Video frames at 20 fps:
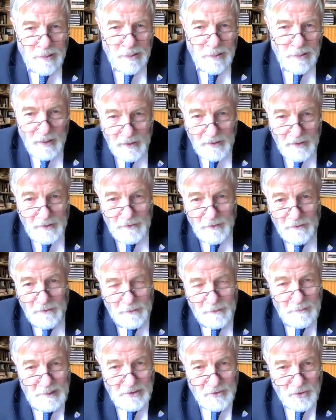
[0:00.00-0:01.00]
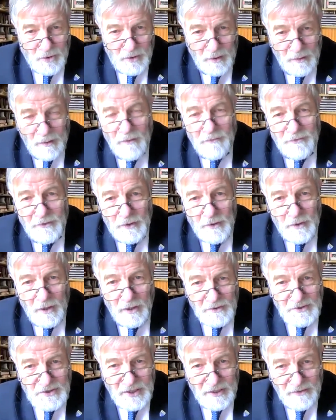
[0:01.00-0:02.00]
part of the
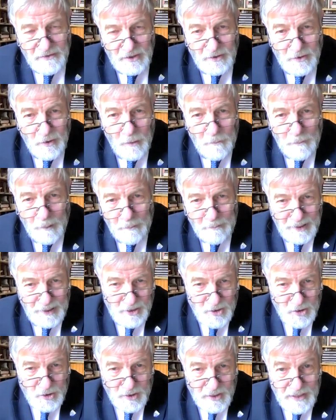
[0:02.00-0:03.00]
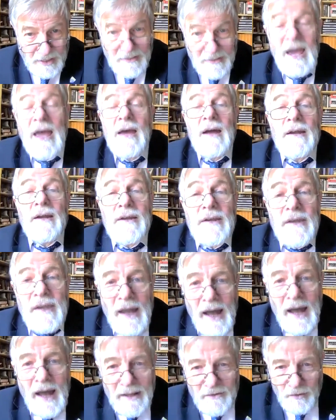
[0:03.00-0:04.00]
Constantinople Patriarchate,
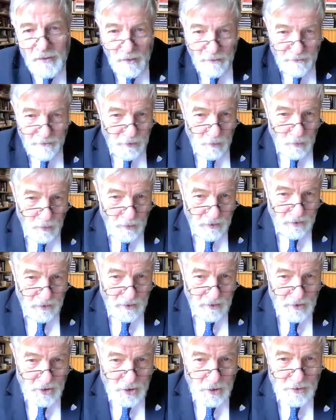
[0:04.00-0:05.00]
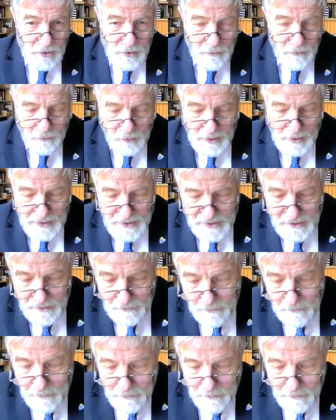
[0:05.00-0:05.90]
not of the Orthodox Church of Greece.